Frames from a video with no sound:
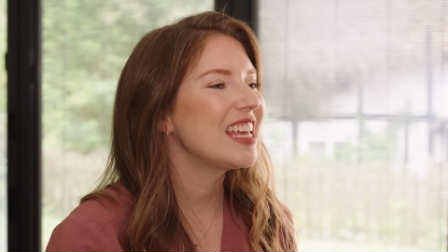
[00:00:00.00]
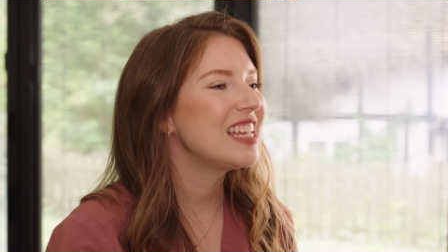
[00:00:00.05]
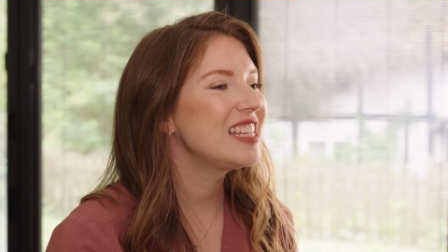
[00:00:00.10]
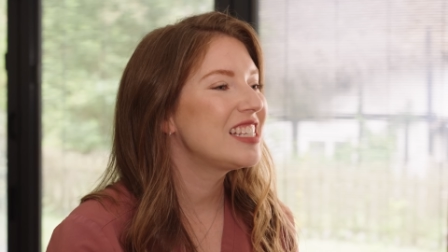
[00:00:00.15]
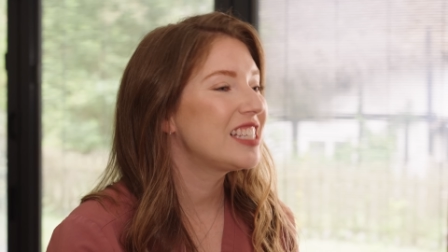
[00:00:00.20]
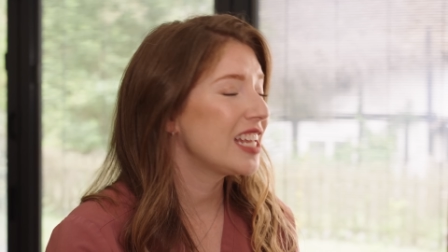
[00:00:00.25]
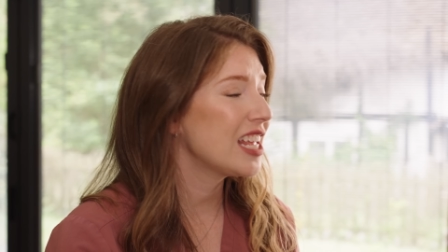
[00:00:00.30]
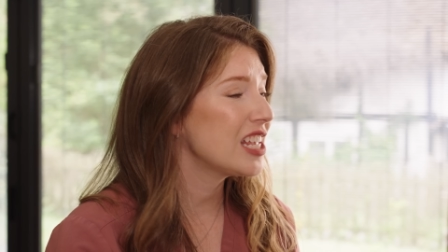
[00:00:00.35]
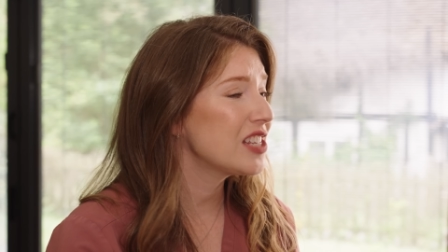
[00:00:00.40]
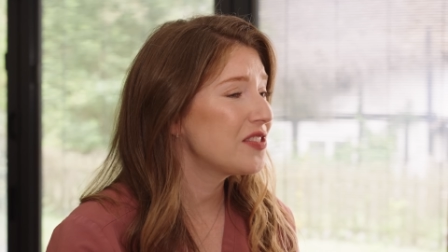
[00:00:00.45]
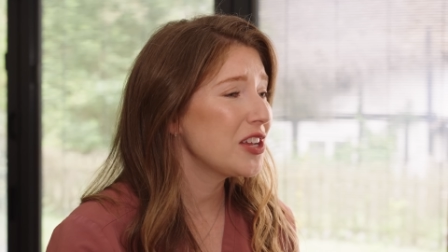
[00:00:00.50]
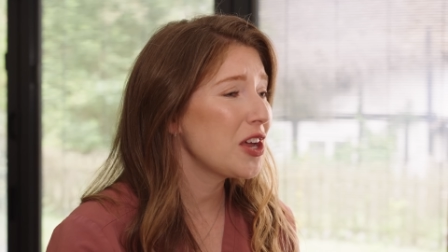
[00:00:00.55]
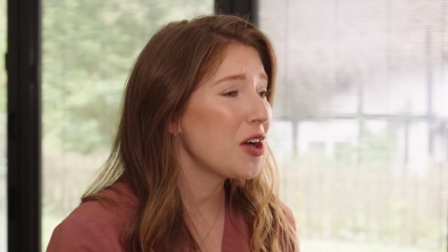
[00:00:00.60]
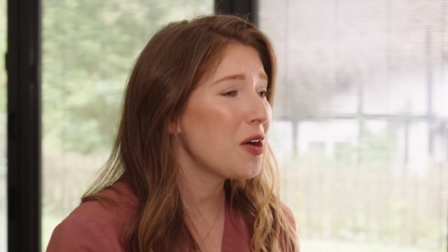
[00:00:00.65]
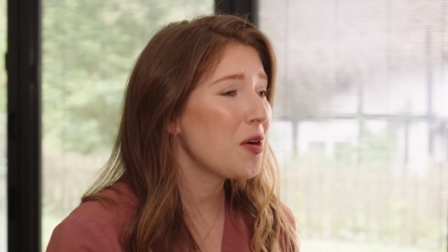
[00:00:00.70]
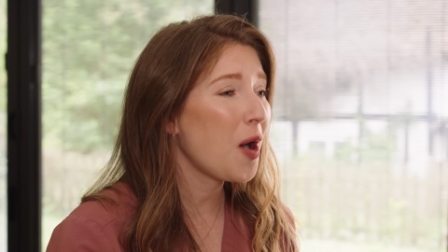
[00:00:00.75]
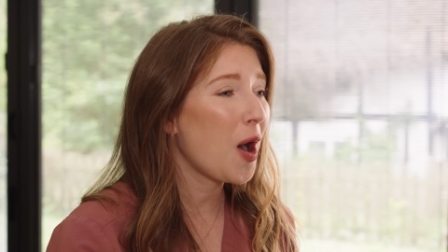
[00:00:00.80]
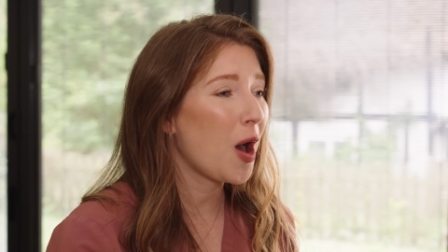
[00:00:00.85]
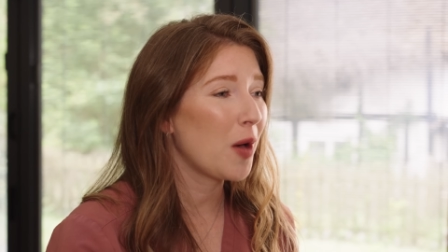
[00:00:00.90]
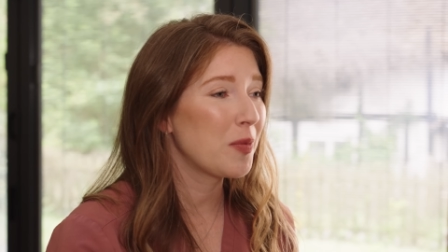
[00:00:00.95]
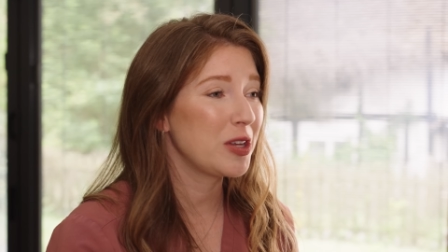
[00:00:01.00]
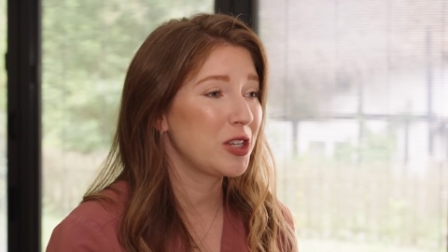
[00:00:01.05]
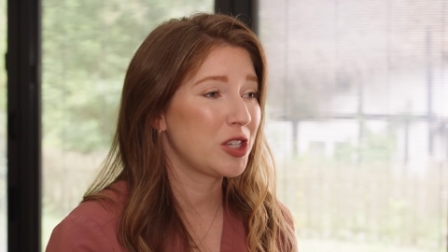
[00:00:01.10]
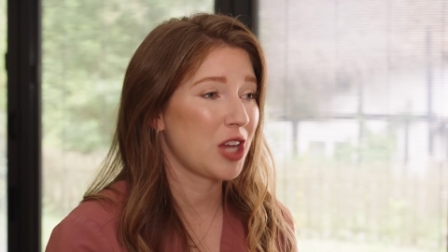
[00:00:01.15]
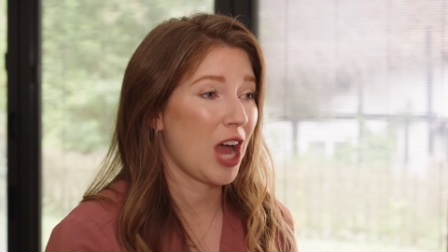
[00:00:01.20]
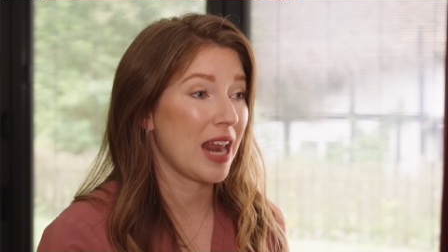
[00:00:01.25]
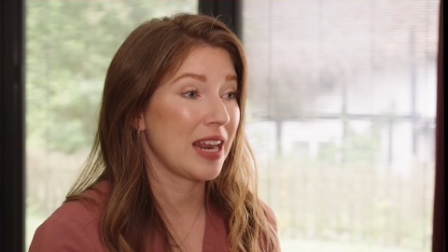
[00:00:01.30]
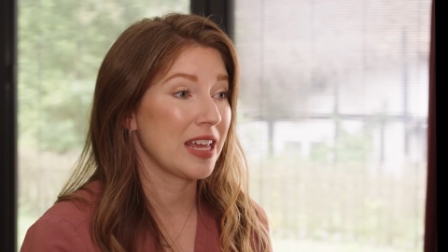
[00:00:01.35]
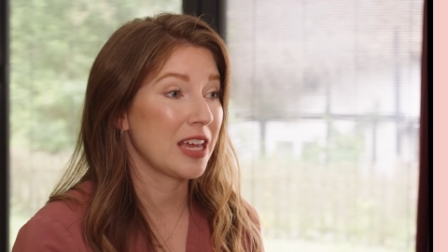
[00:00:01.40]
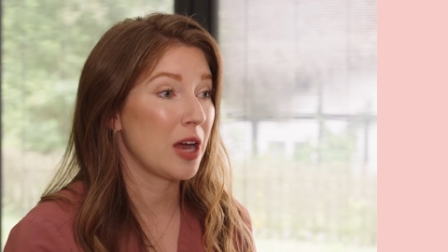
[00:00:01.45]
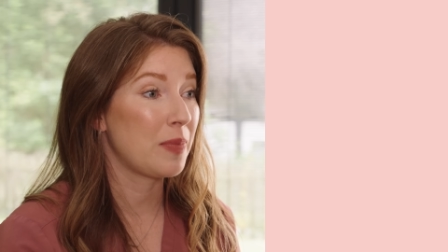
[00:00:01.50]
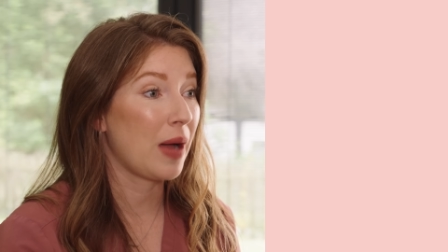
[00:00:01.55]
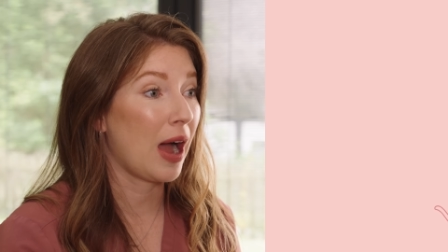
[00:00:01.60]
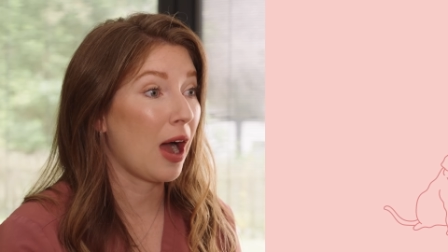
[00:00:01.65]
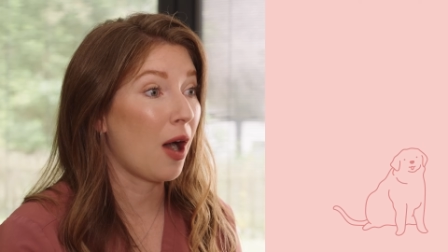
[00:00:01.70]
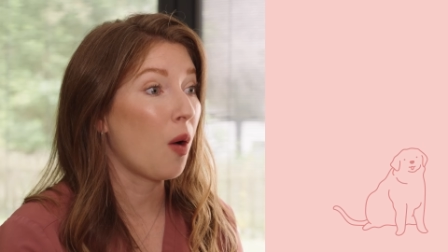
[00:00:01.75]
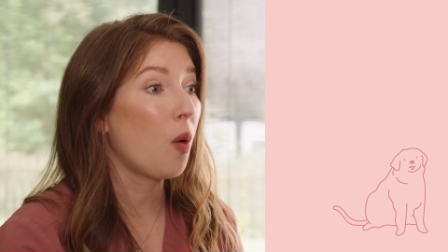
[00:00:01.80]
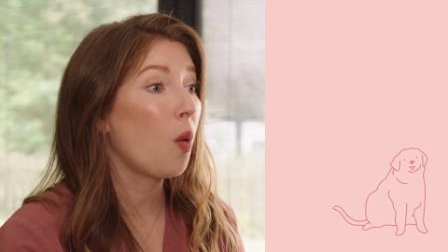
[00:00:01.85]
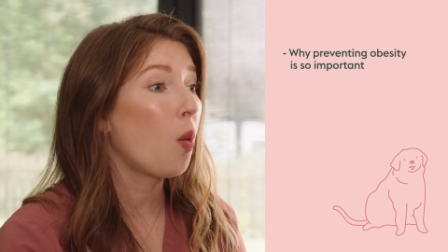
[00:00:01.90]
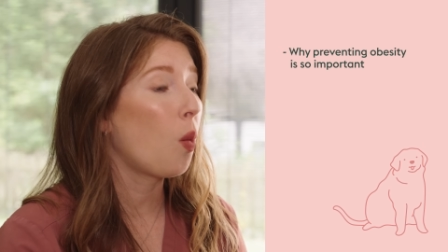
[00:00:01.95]
In today's video, I'll be chatting
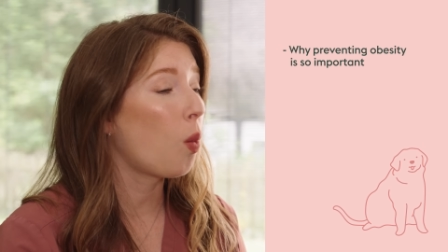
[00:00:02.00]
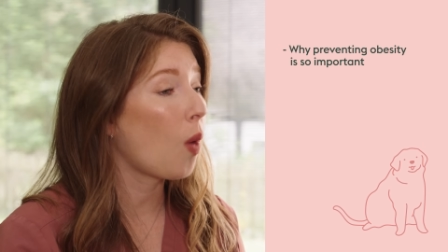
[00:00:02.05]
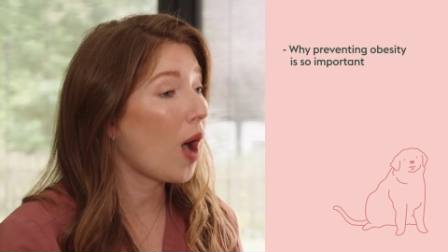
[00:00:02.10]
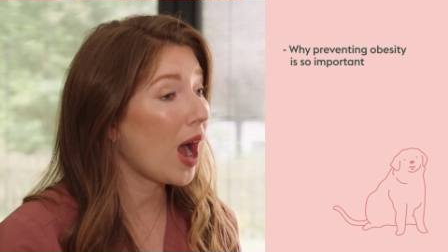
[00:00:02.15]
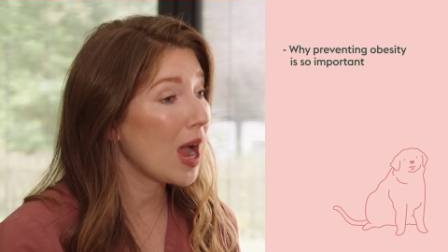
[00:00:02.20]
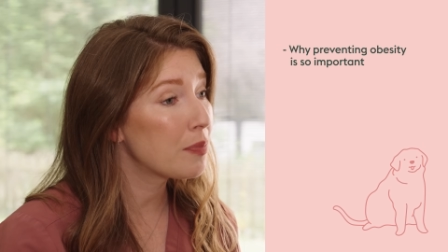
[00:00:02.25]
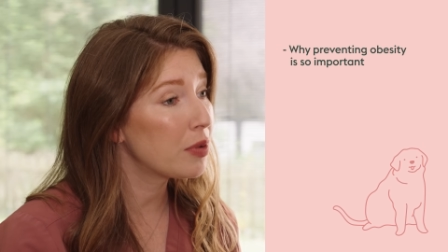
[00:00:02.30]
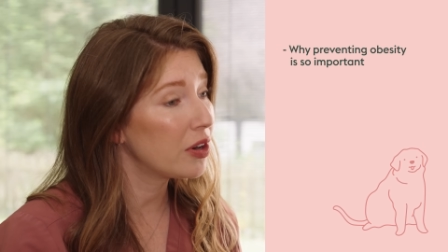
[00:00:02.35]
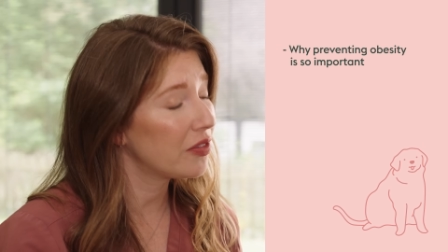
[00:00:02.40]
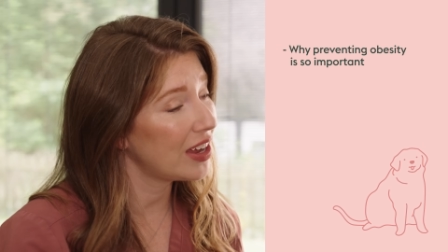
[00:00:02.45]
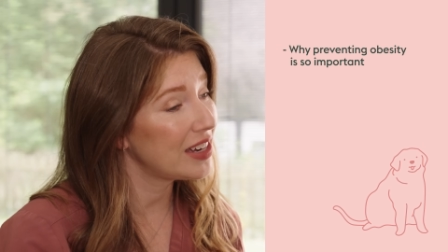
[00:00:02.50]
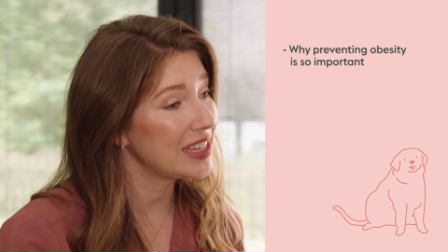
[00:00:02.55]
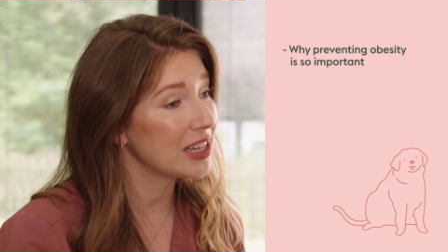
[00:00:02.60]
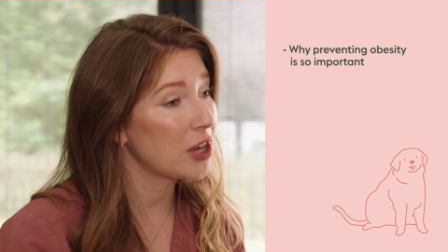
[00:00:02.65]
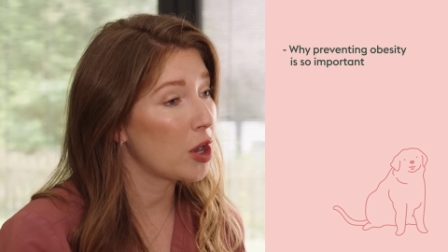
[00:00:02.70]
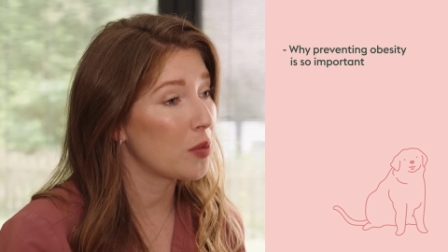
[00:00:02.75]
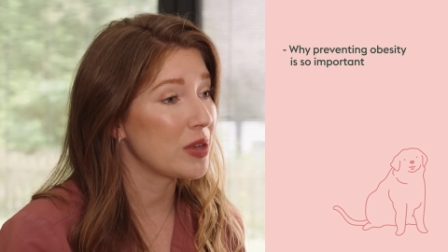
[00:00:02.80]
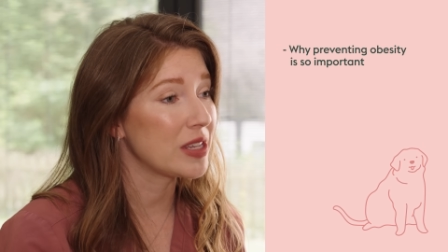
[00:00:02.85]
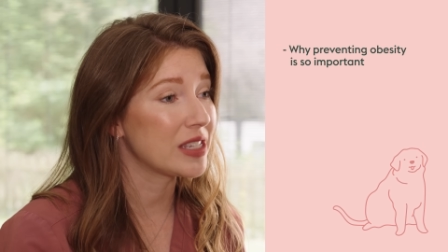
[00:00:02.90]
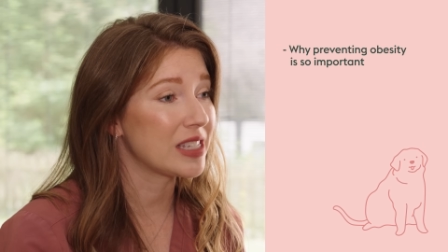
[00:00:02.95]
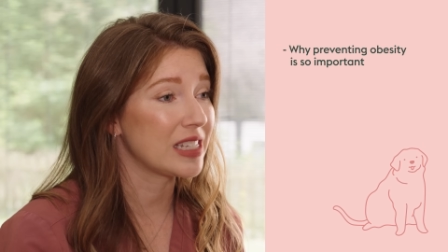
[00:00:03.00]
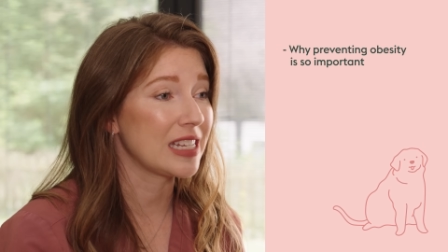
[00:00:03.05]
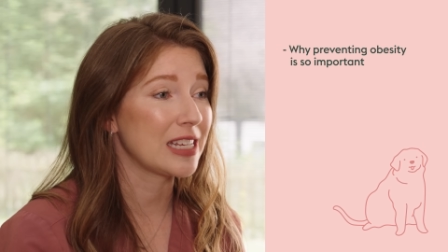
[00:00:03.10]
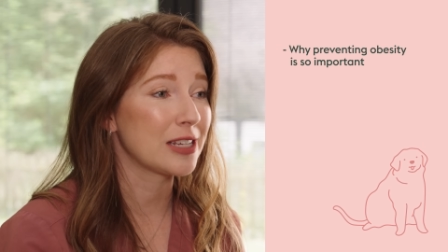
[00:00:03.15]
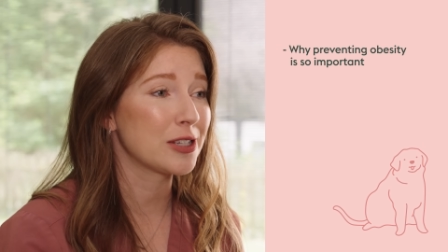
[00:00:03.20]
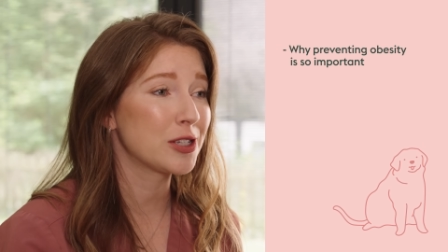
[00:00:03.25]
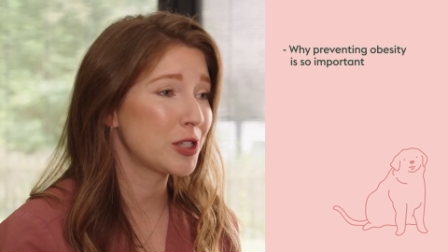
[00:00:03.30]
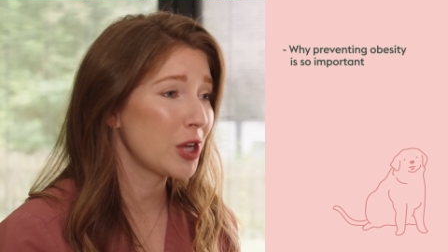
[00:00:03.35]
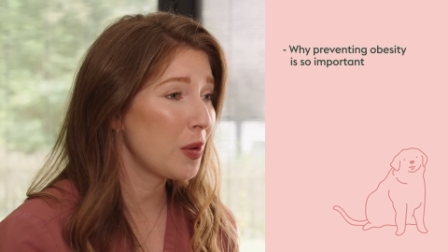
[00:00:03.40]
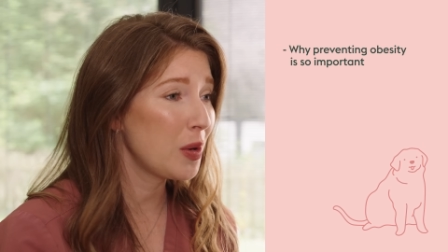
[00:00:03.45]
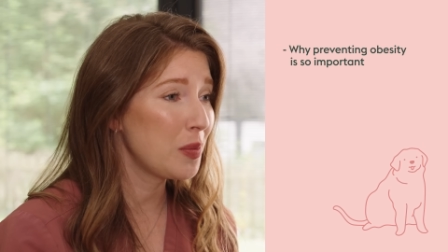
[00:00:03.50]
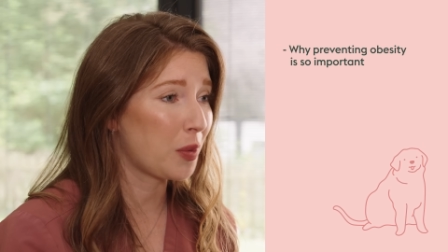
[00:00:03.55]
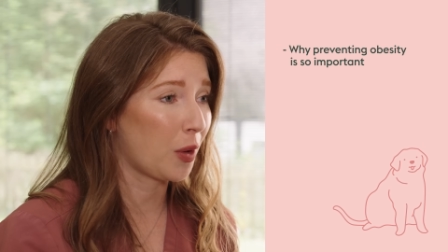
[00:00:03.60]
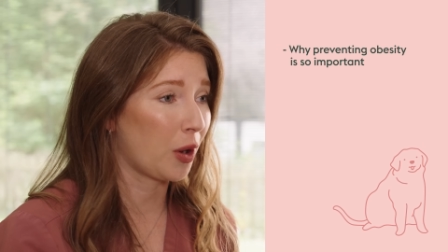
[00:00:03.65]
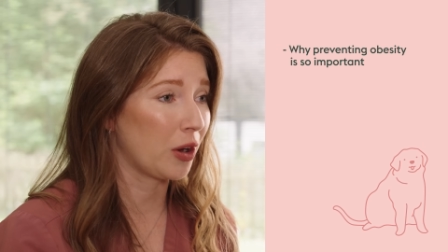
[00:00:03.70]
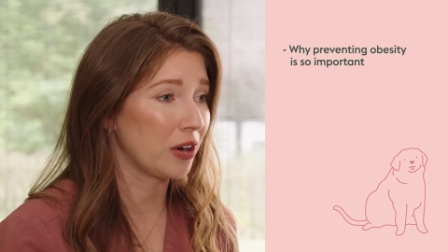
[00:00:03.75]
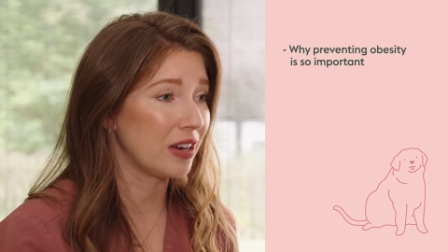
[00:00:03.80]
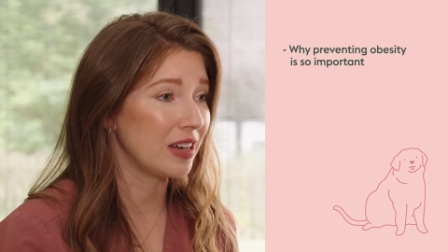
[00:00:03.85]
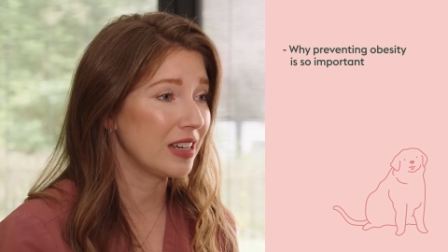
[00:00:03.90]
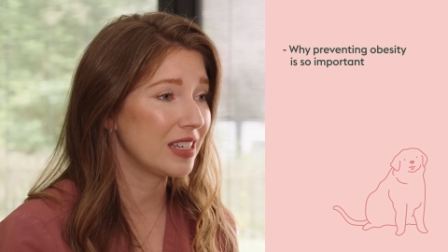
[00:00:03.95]
about why preventing obesity is so
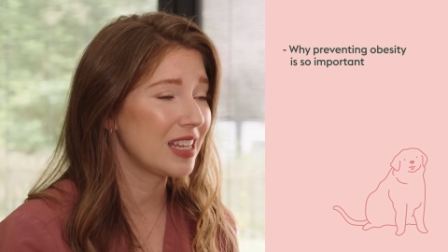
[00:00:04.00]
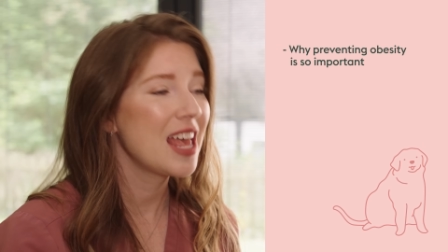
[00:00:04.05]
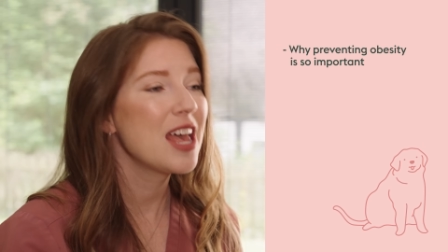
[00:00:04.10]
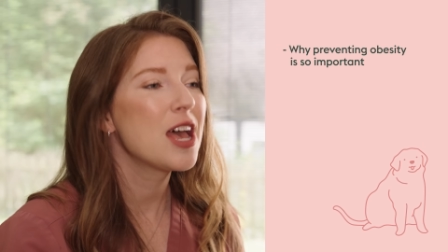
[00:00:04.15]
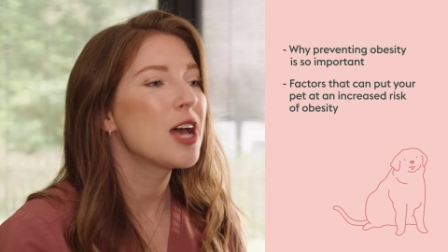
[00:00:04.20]
important,